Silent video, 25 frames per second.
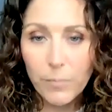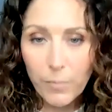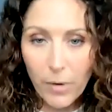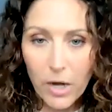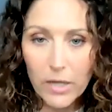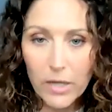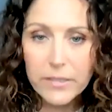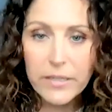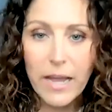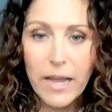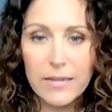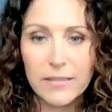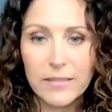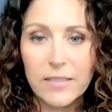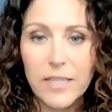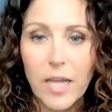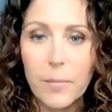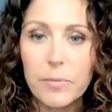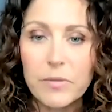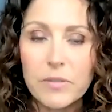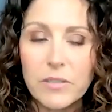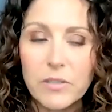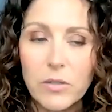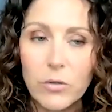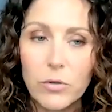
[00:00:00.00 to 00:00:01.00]
the podcast
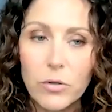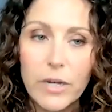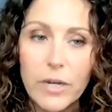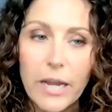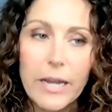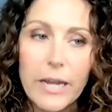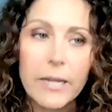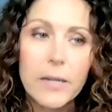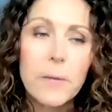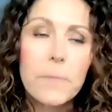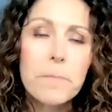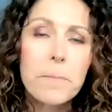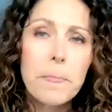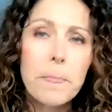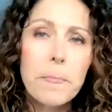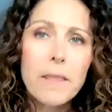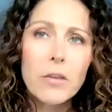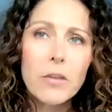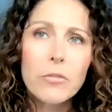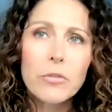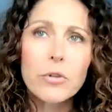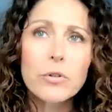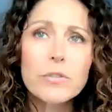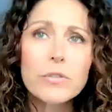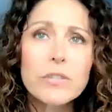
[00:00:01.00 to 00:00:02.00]
episode. Okay.
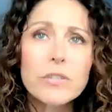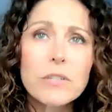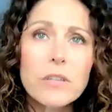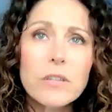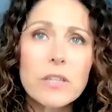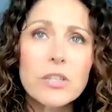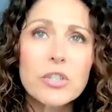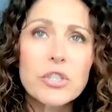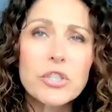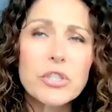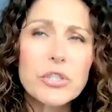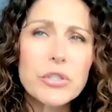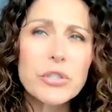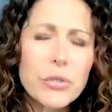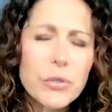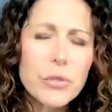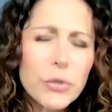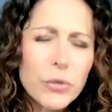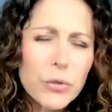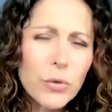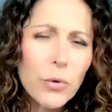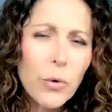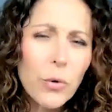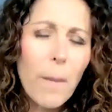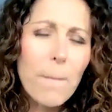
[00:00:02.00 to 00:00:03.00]
Those are the
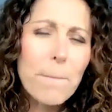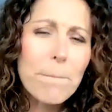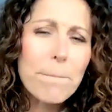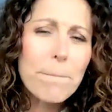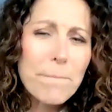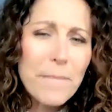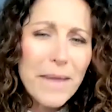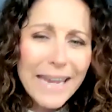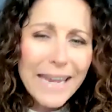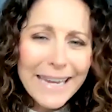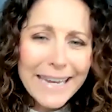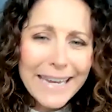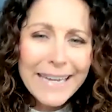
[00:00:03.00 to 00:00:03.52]
two main,